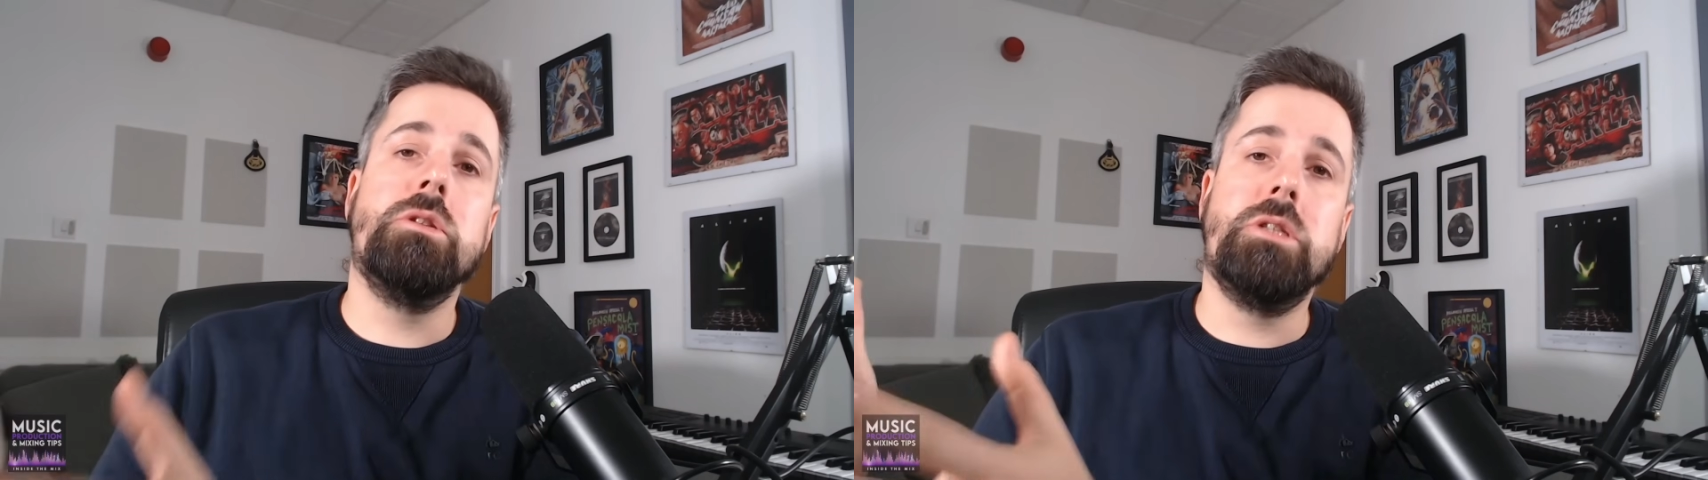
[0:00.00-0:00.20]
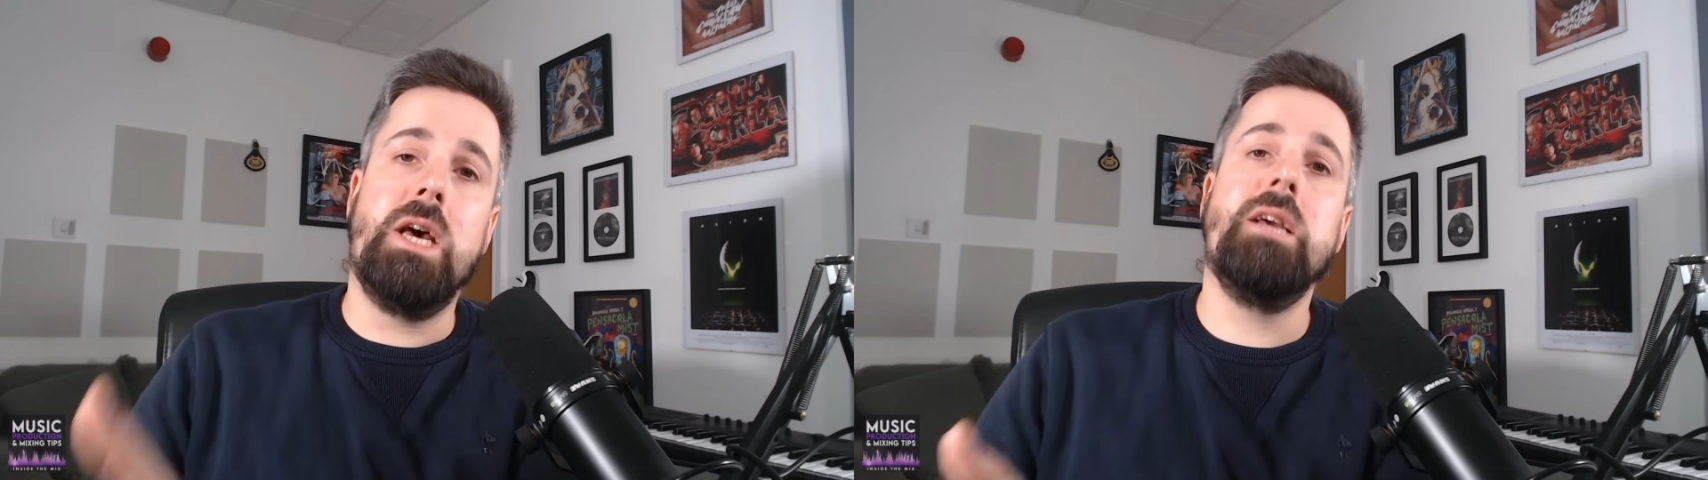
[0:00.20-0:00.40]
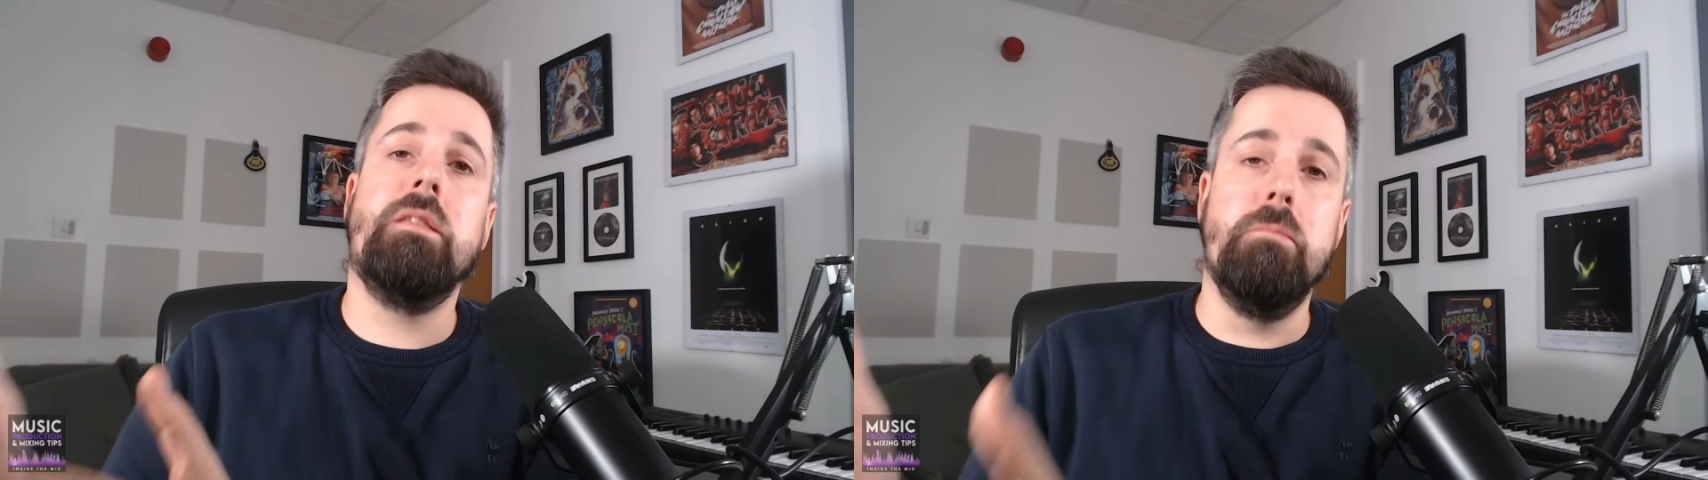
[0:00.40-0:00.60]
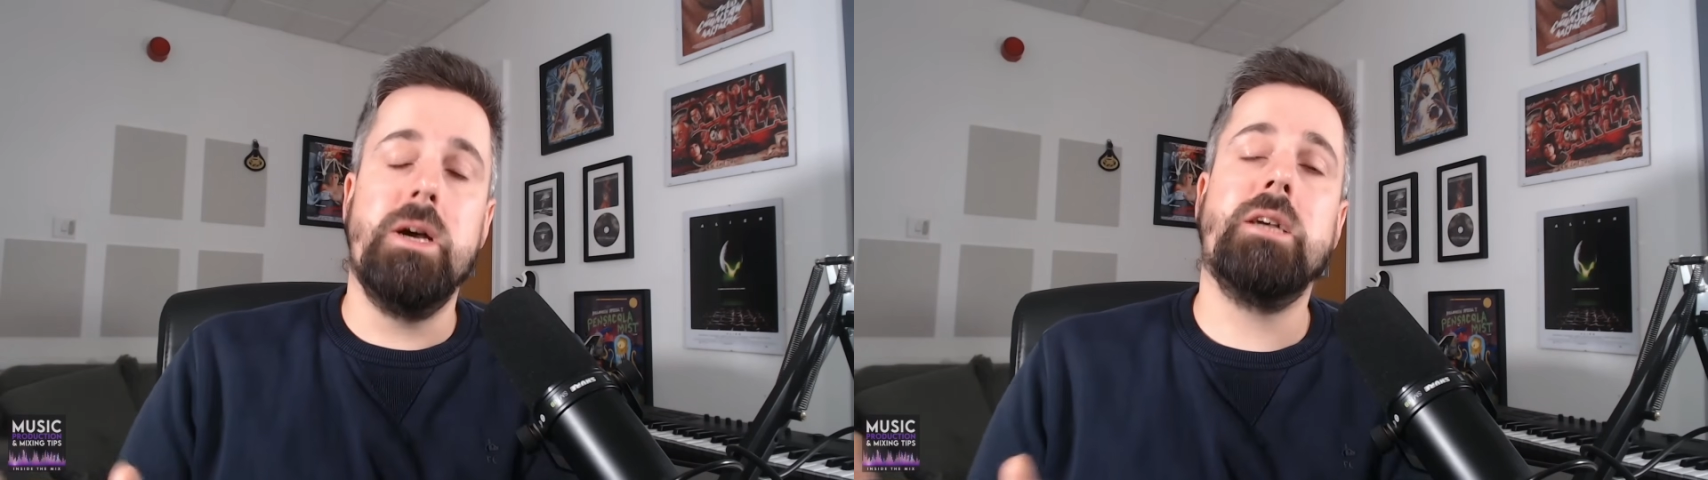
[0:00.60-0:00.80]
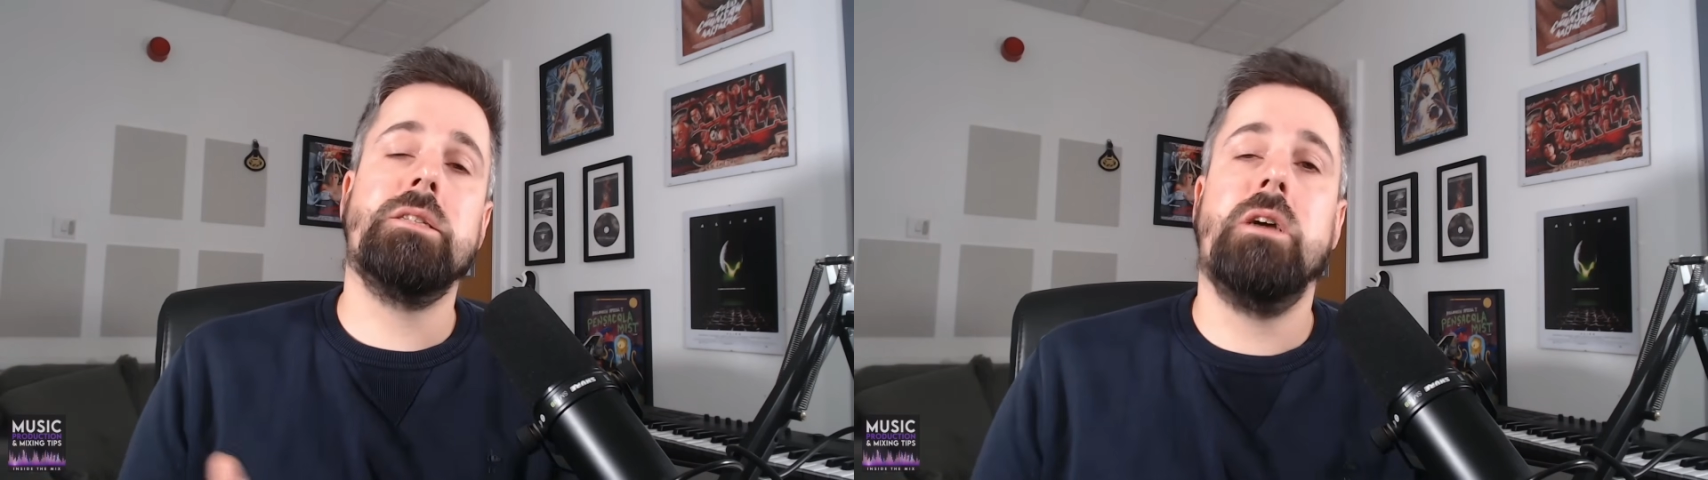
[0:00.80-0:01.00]
to take the
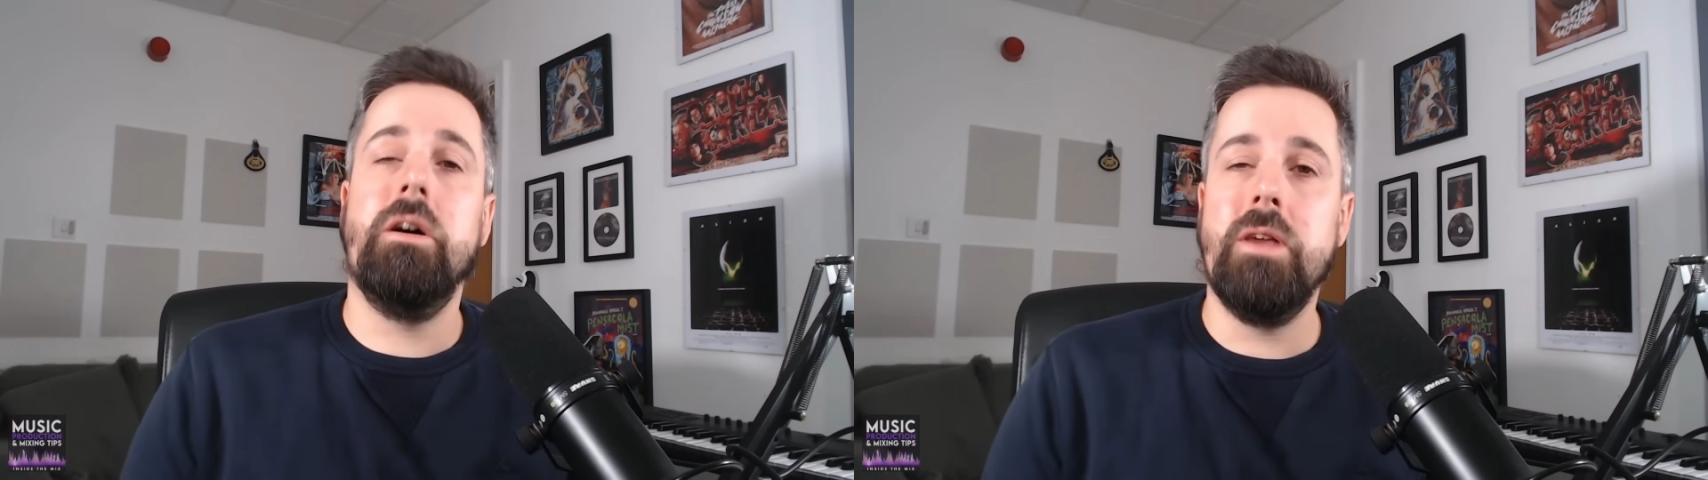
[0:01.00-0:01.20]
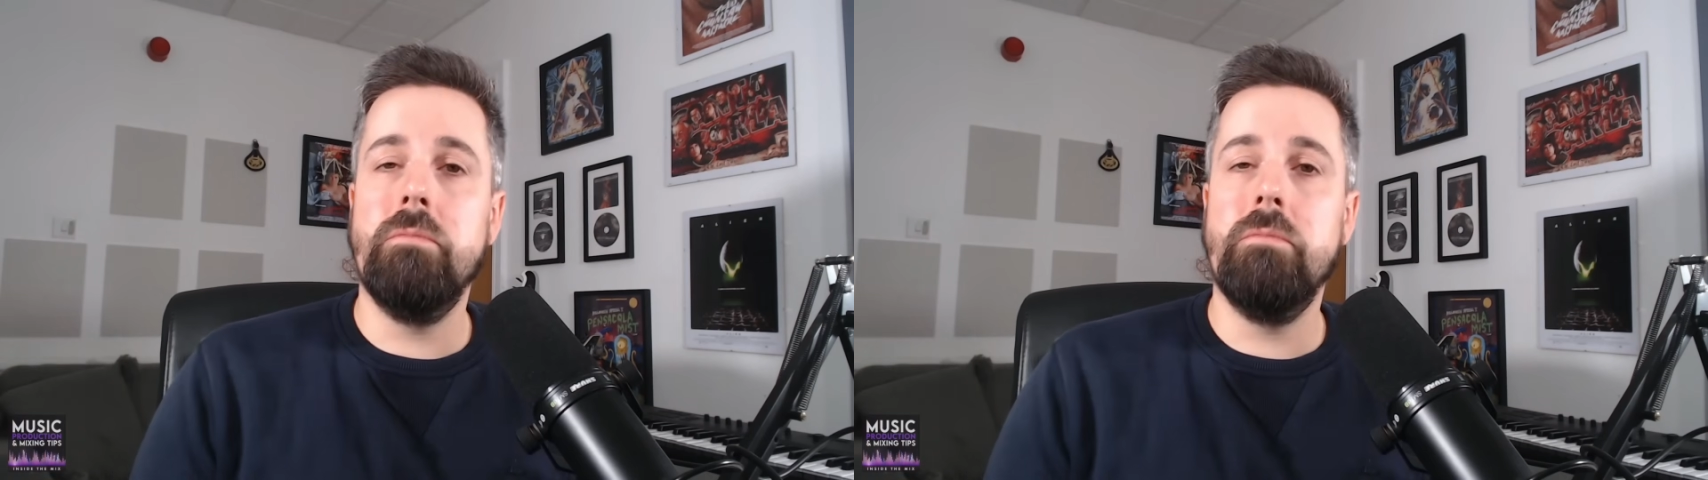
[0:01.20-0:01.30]
mix, I then